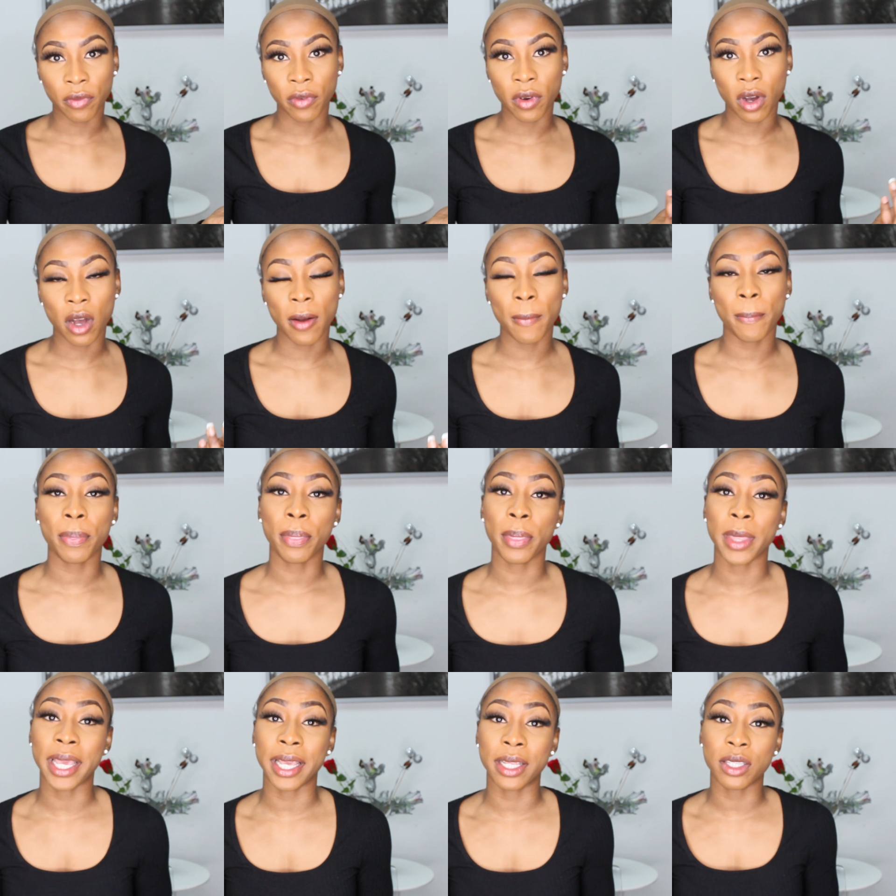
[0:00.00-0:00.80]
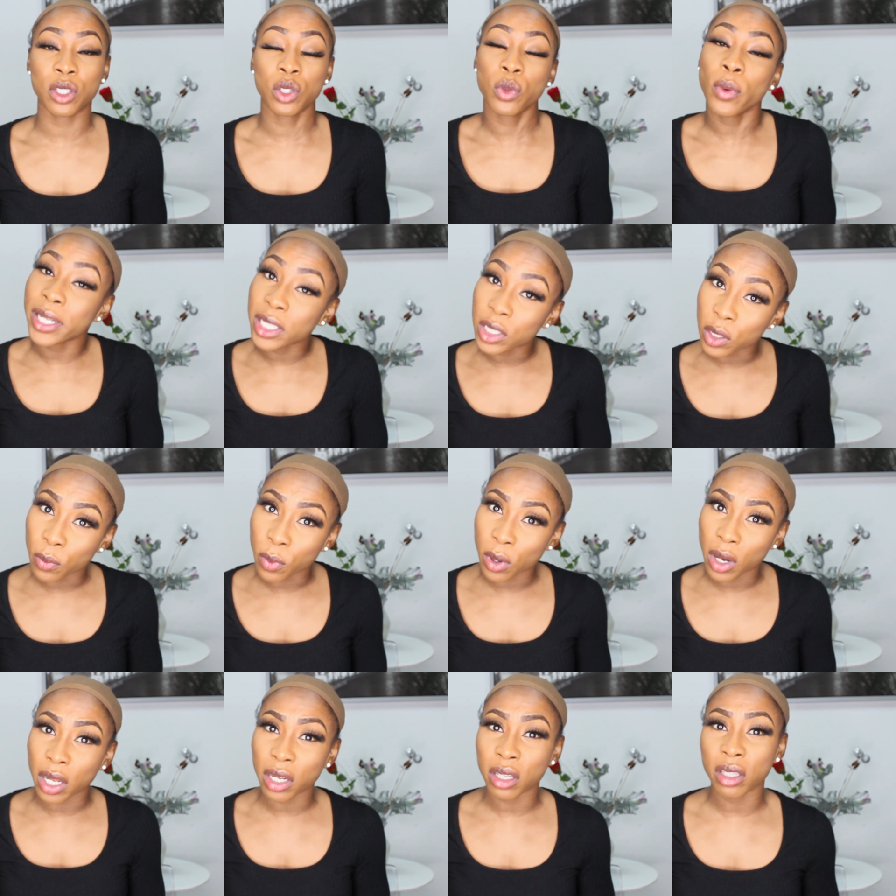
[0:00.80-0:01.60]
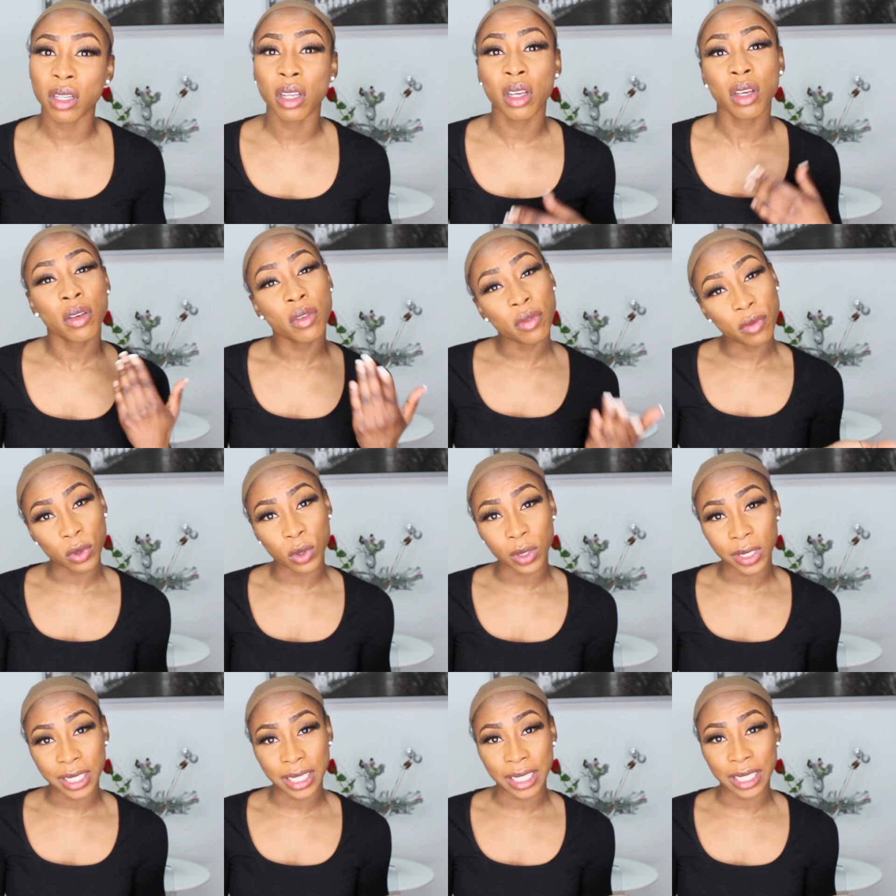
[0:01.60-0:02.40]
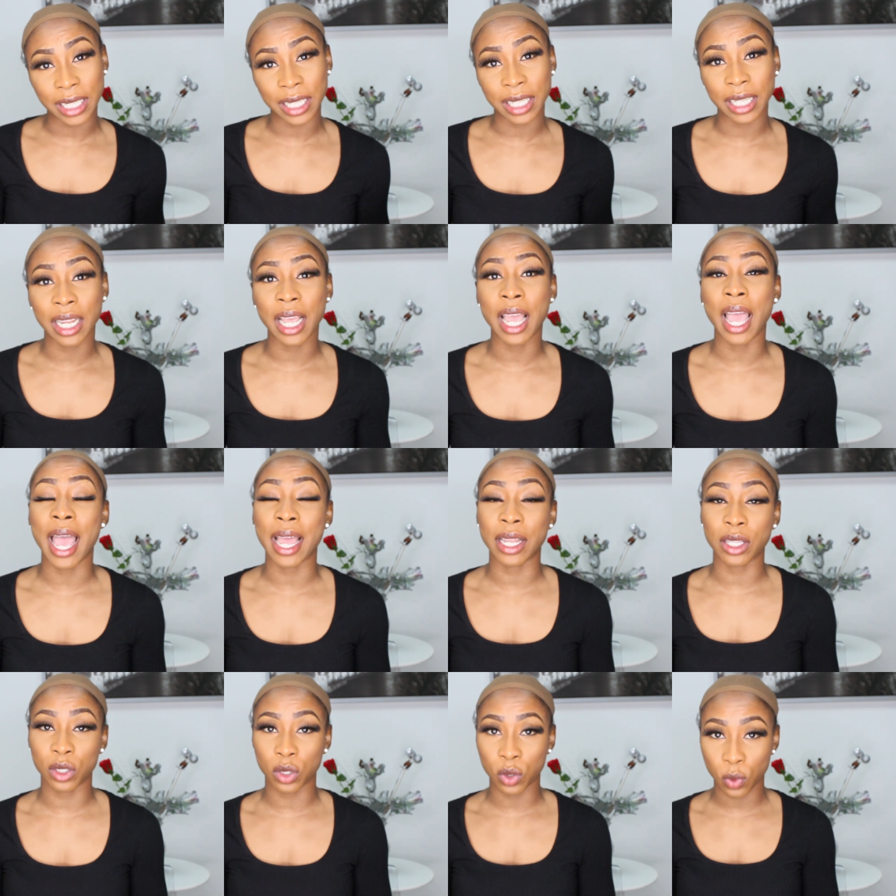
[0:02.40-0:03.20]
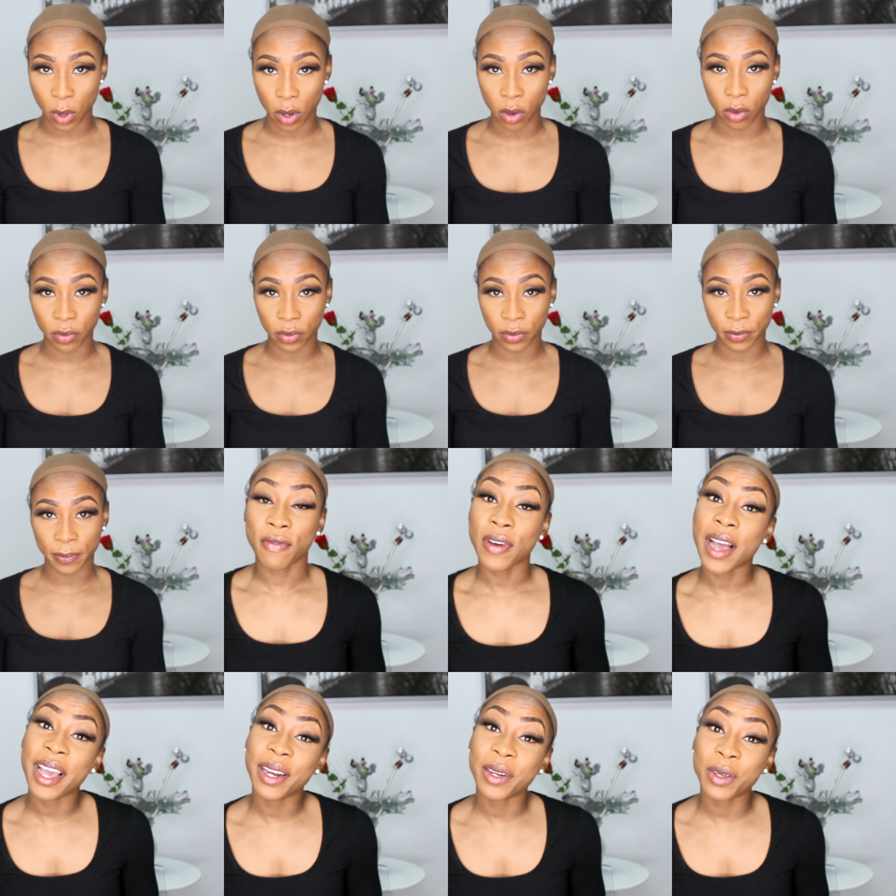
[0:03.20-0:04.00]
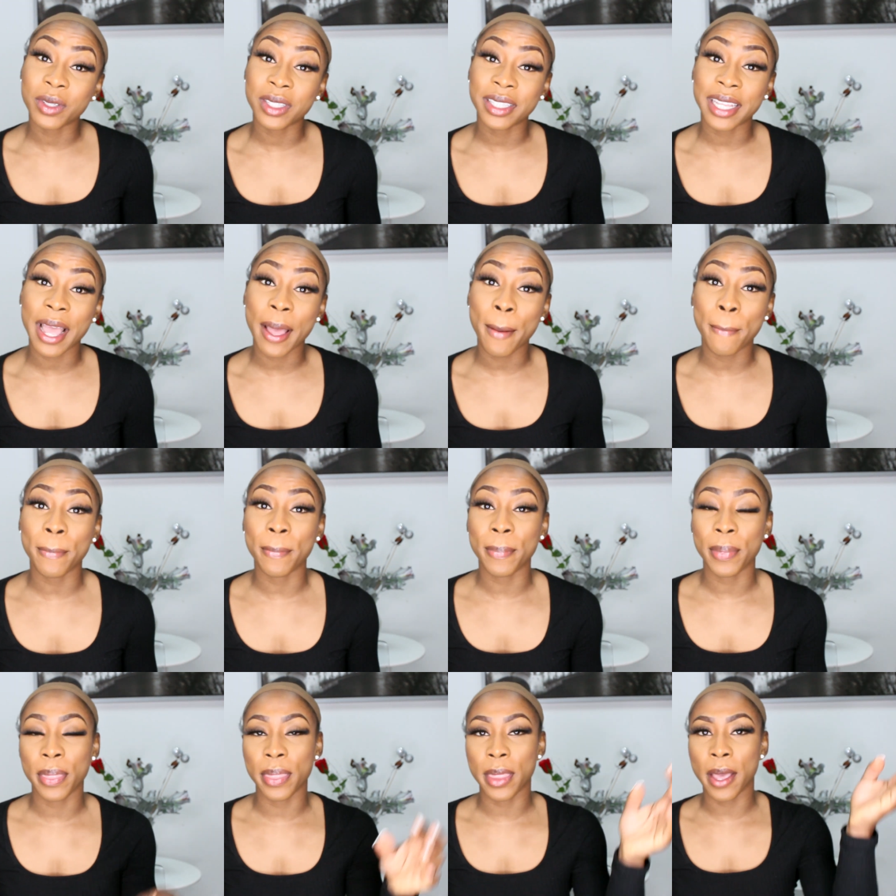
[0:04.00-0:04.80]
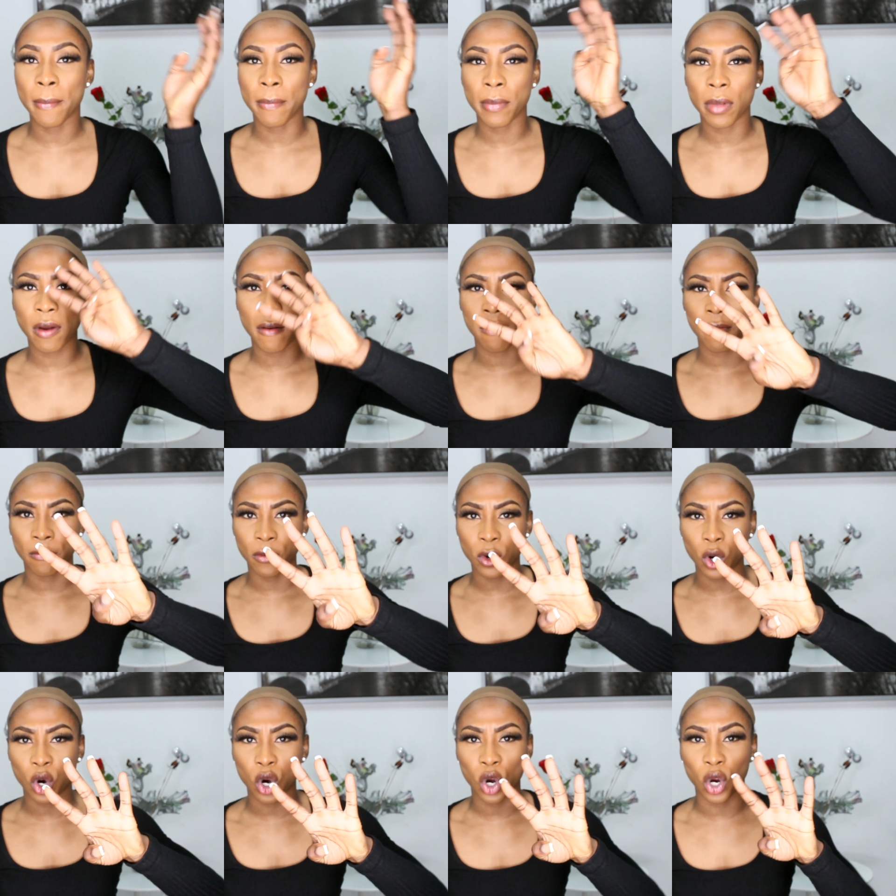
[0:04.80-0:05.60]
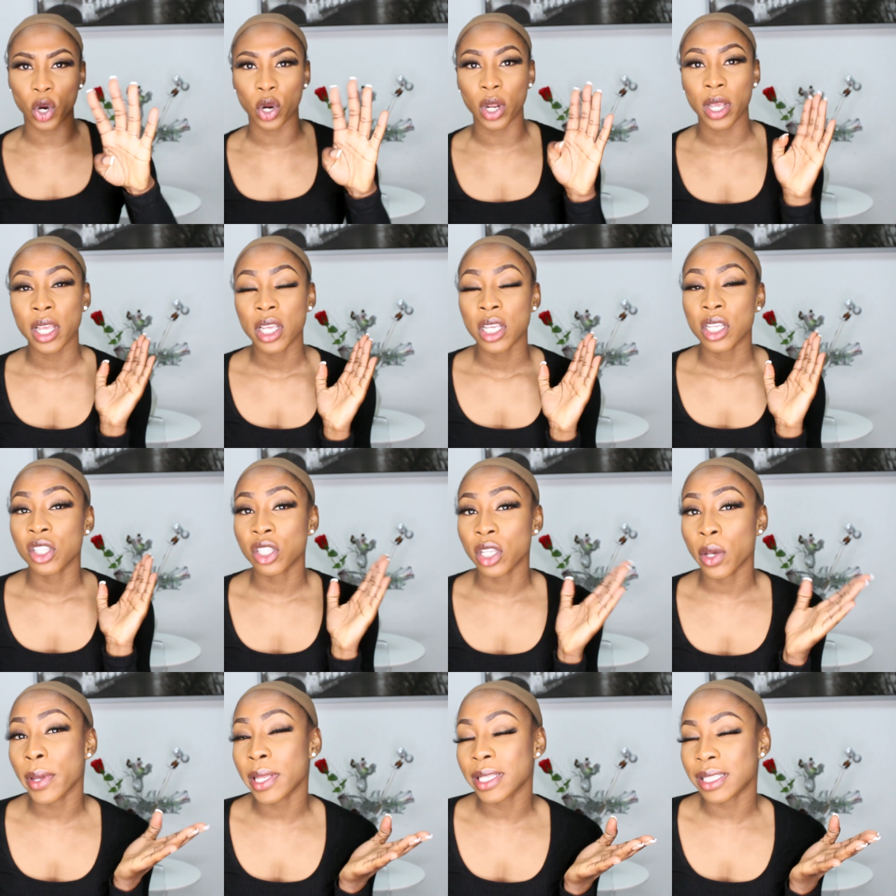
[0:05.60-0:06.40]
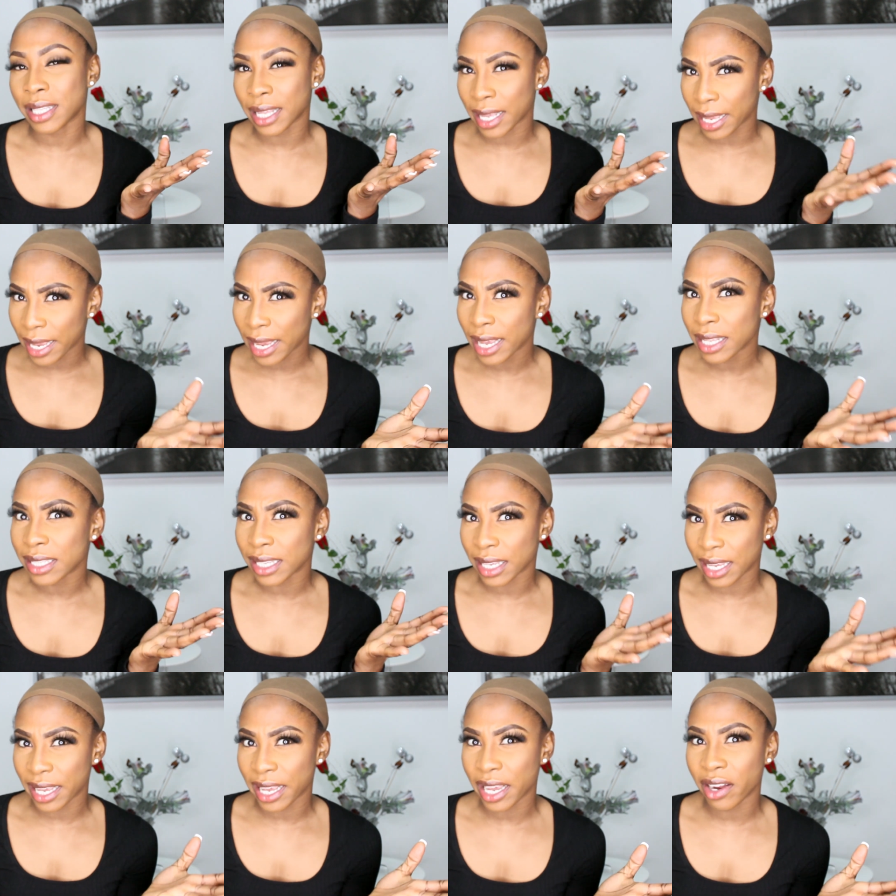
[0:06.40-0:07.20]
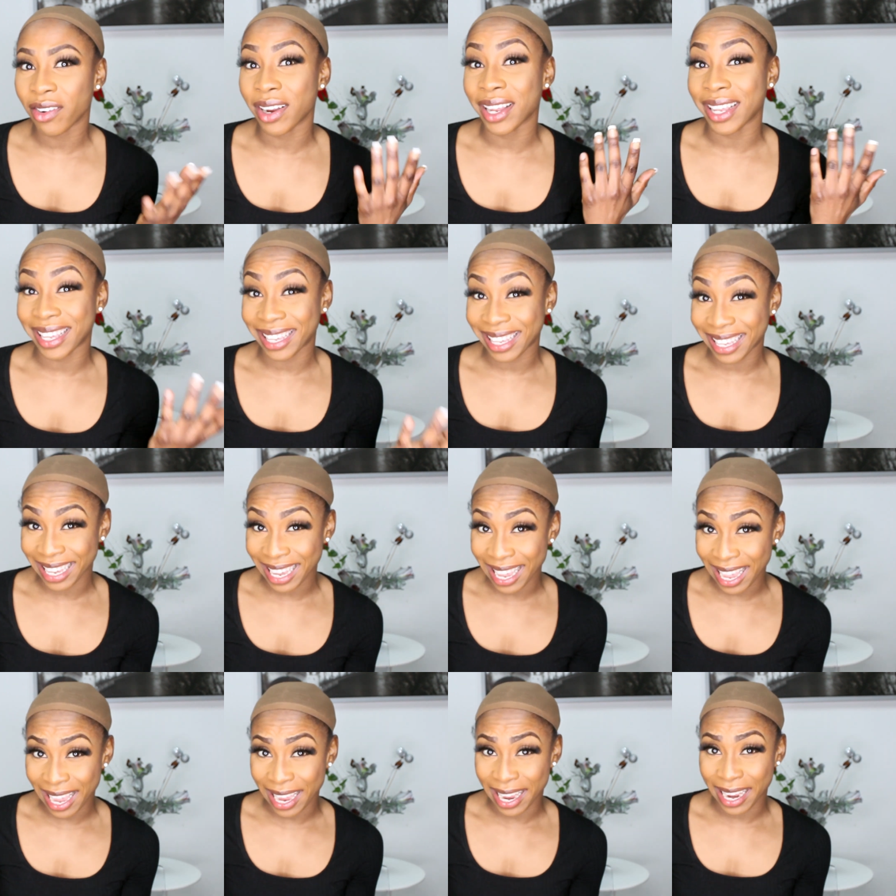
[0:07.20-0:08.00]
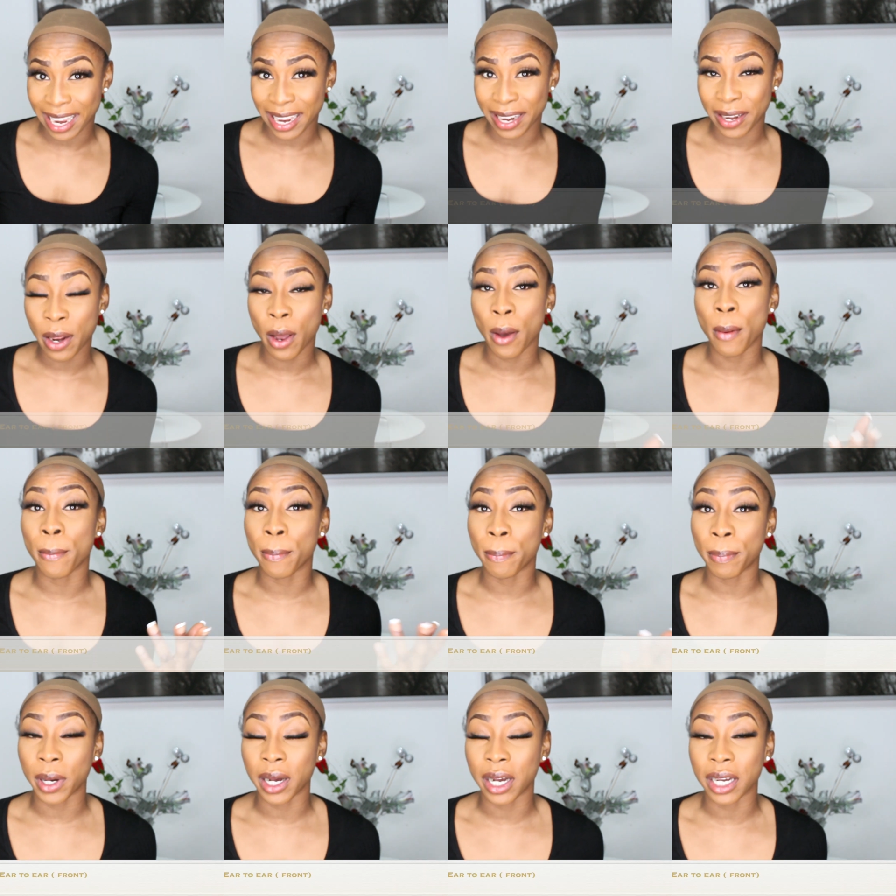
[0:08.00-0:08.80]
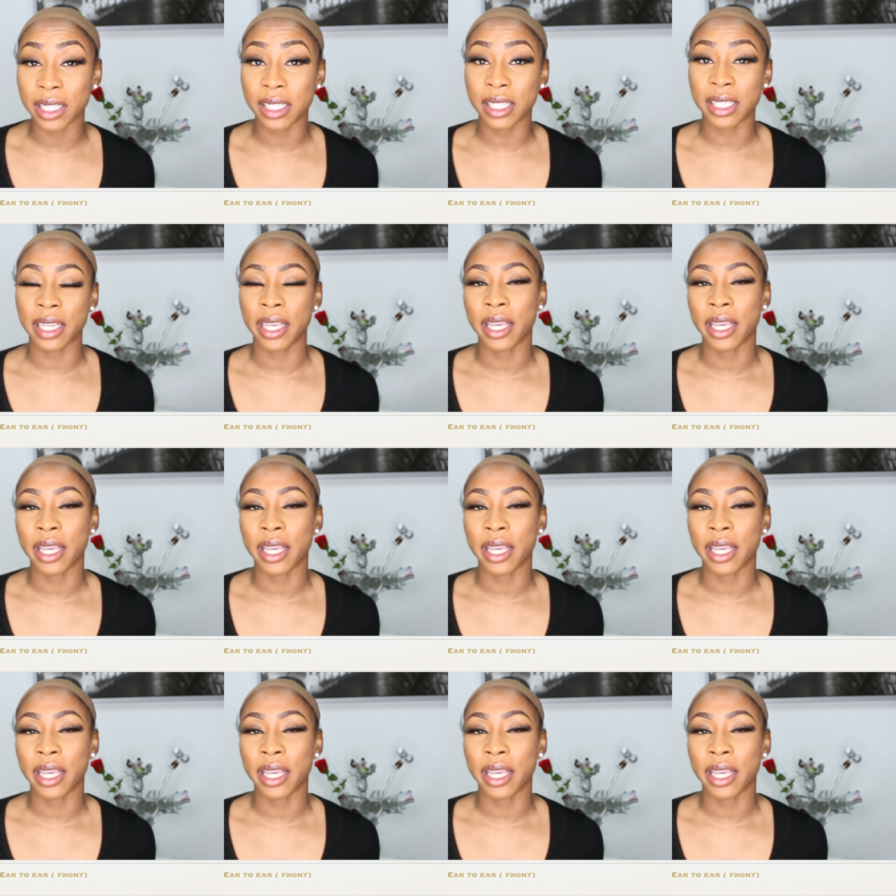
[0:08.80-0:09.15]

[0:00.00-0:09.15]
far, it's 21, 14, and 12. Final step, number 4. So it's the ear to ear again, but